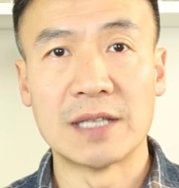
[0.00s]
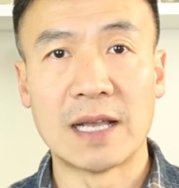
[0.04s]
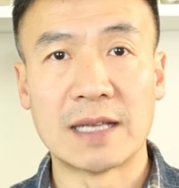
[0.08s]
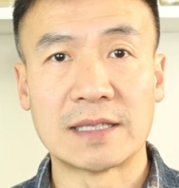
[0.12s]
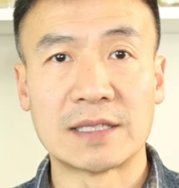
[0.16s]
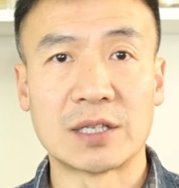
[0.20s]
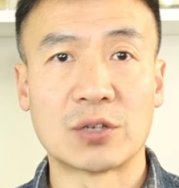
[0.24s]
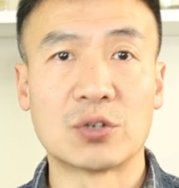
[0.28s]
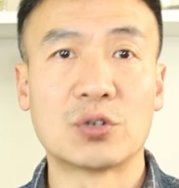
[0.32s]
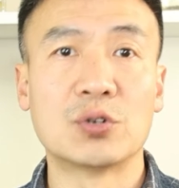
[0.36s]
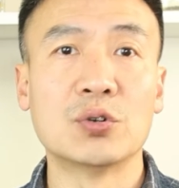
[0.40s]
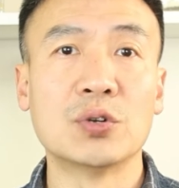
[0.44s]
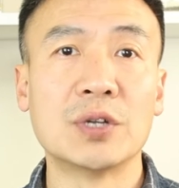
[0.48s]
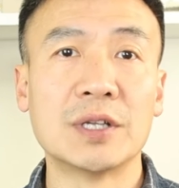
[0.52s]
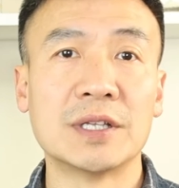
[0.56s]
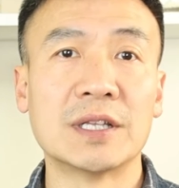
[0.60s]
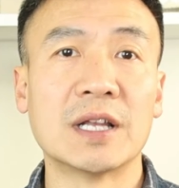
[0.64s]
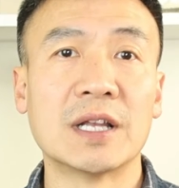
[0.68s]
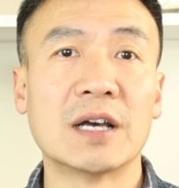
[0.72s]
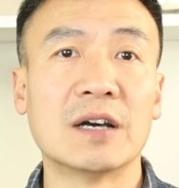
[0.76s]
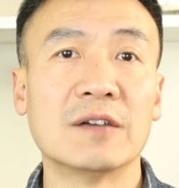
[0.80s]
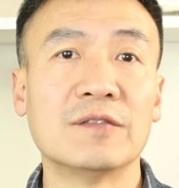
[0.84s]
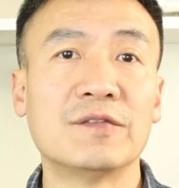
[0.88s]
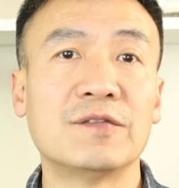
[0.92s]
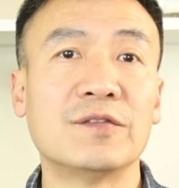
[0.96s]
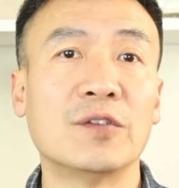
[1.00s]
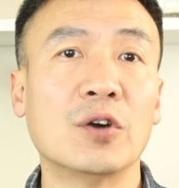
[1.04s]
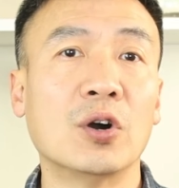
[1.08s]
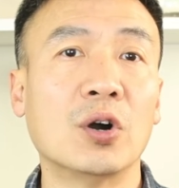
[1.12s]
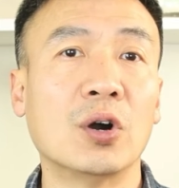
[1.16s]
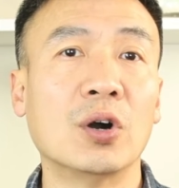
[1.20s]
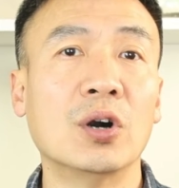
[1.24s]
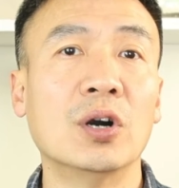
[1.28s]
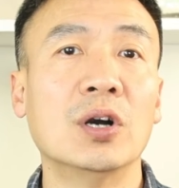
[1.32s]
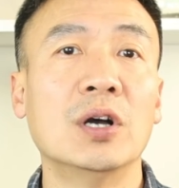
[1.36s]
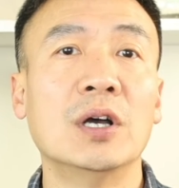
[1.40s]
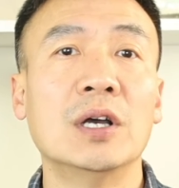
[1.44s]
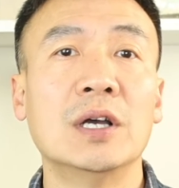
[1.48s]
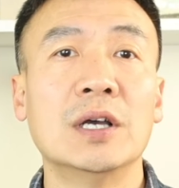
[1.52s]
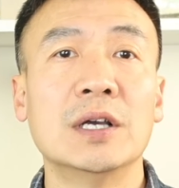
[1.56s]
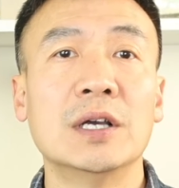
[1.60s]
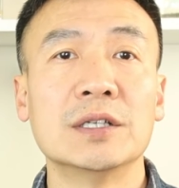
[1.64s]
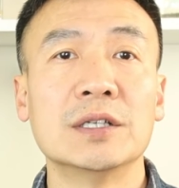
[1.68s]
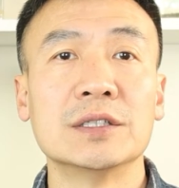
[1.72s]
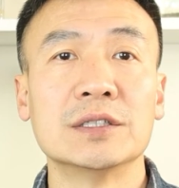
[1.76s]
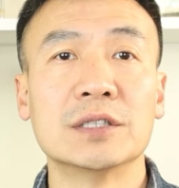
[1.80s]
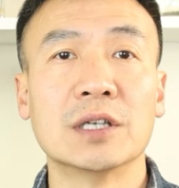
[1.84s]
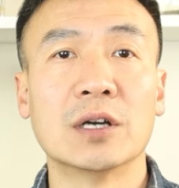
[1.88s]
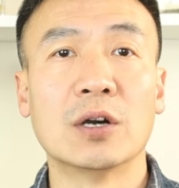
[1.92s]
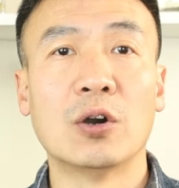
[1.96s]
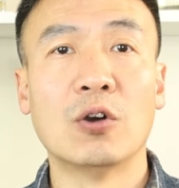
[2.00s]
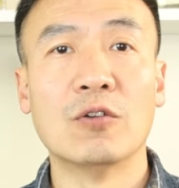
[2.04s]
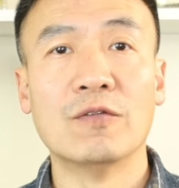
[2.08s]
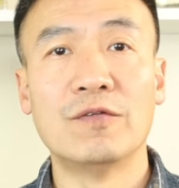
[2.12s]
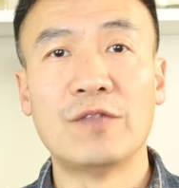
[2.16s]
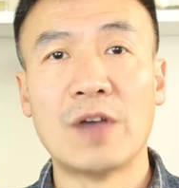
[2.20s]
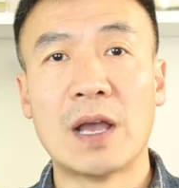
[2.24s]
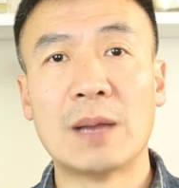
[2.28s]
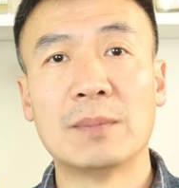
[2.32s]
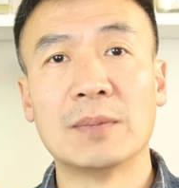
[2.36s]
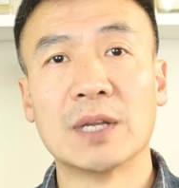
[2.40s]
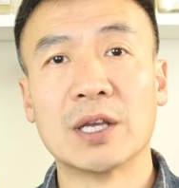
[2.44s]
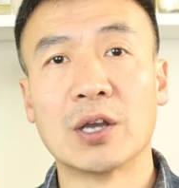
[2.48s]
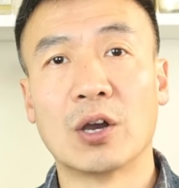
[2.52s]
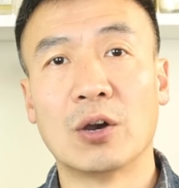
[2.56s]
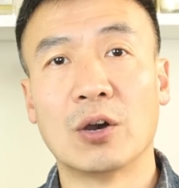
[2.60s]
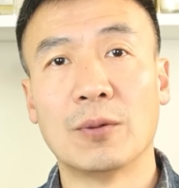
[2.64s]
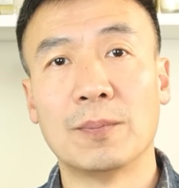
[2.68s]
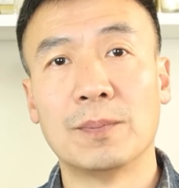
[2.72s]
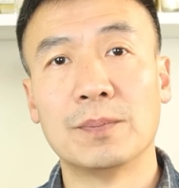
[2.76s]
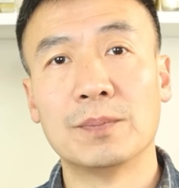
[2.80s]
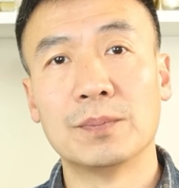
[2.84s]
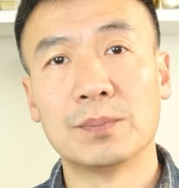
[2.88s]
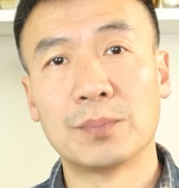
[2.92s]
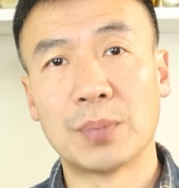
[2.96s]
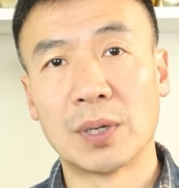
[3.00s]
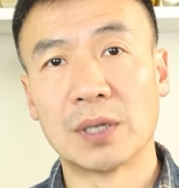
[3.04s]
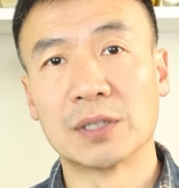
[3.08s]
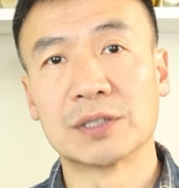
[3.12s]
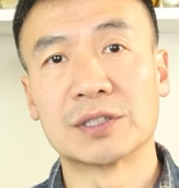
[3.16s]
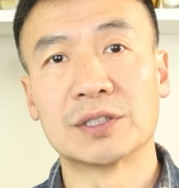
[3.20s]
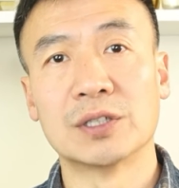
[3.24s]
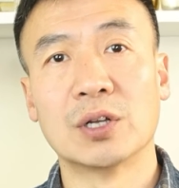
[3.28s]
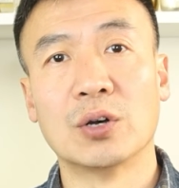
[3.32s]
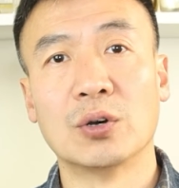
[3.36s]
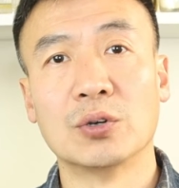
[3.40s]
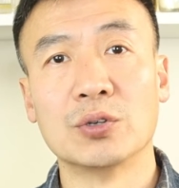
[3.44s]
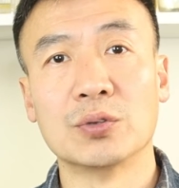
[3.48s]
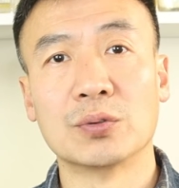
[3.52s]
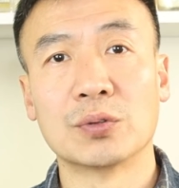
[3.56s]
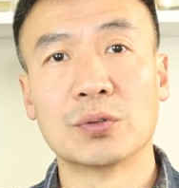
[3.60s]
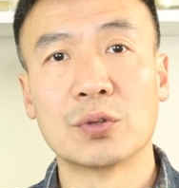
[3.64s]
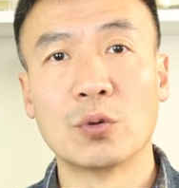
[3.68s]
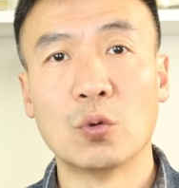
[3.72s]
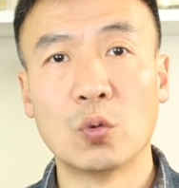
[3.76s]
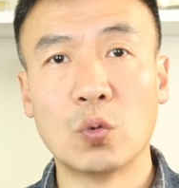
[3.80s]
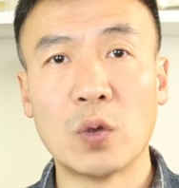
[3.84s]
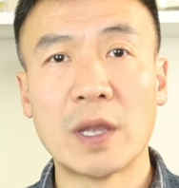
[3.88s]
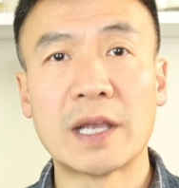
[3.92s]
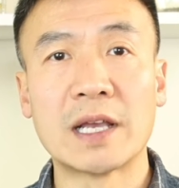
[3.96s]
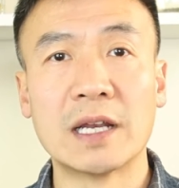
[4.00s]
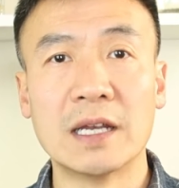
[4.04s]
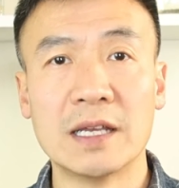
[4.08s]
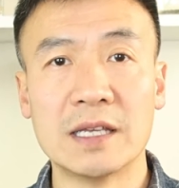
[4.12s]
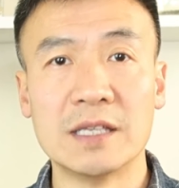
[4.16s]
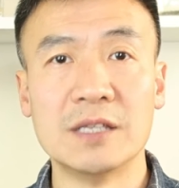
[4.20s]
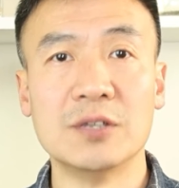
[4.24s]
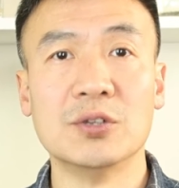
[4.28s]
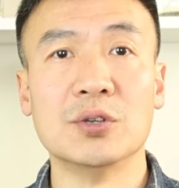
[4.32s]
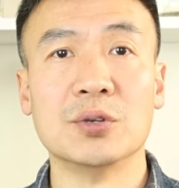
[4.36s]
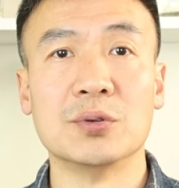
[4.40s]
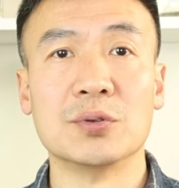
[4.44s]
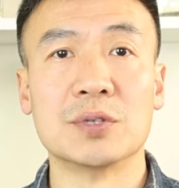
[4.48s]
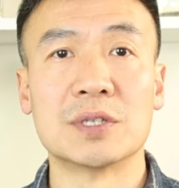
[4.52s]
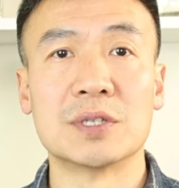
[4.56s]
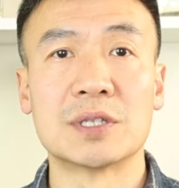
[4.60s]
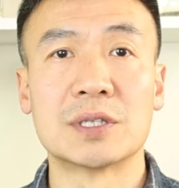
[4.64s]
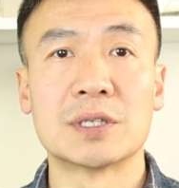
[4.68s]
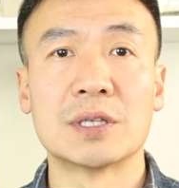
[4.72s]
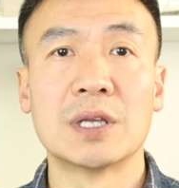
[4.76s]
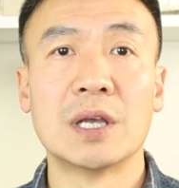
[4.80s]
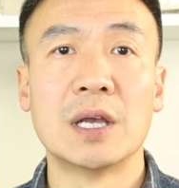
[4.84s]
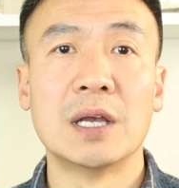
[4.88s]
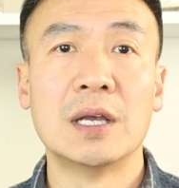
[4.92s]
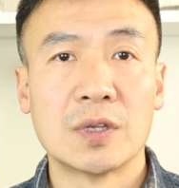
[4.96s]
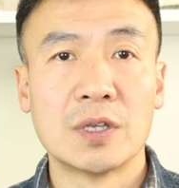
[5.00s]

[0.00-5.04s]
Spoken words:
That's good enough for the whole family or personal weekly use.